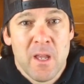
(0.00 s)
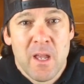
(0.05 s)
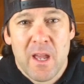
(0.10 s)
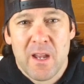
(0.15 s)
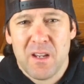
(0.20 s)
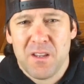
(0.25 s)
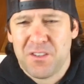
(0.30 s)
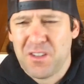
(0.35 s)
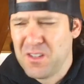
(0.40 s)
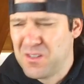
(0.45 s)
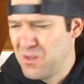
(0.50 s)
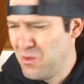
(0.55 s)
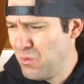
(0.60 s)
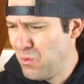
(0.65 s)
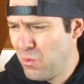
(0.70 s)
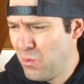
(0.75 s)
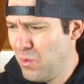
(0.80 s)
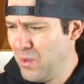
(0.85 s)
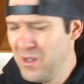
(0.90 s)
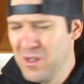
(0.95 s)
And he said, "So
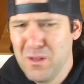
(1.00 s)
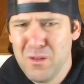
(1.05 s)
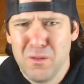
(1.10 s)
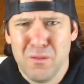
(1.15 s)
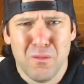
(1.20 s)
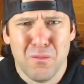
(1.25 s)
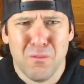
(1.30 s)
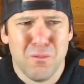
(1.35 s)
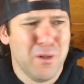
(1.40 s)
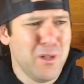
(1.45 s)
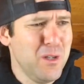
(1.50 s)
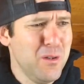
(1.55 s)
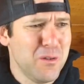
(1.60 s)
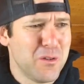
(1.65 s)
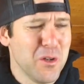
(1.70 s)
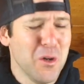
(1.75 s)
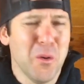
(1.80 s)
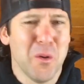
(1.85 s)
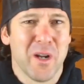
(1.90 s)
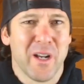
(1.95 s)
what are you
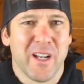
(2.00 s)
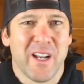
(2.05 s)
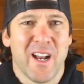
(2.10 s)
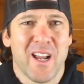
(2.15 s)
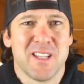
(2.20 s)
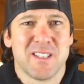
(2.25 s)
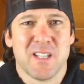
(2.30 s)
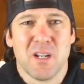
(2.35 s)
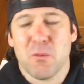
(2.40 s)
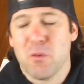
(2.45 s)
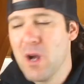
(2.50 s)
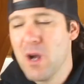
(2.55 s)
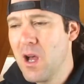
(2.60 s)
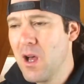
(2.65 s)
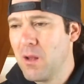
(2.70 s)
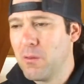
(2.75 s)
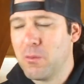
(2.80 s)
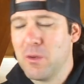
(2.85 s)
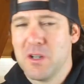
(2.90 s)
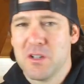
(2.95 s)
doing?" And I said,
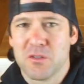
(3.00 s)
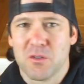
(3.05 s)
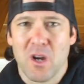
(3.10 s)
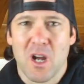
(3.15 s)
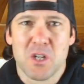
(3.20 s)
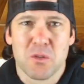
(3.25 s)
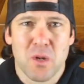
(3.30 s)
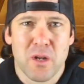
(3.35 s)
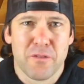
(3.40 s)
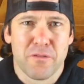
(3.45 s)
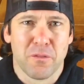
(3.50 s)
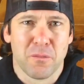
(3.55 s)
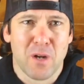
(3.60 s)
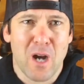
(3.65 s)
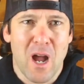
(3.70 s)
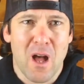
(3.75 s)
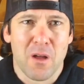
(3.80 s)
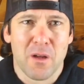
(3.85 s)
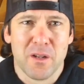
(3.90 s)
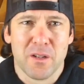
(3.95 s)
"Well, we just graduated from
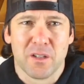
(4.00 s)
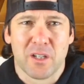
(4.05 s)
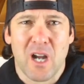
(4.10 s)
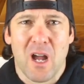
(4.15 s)
college.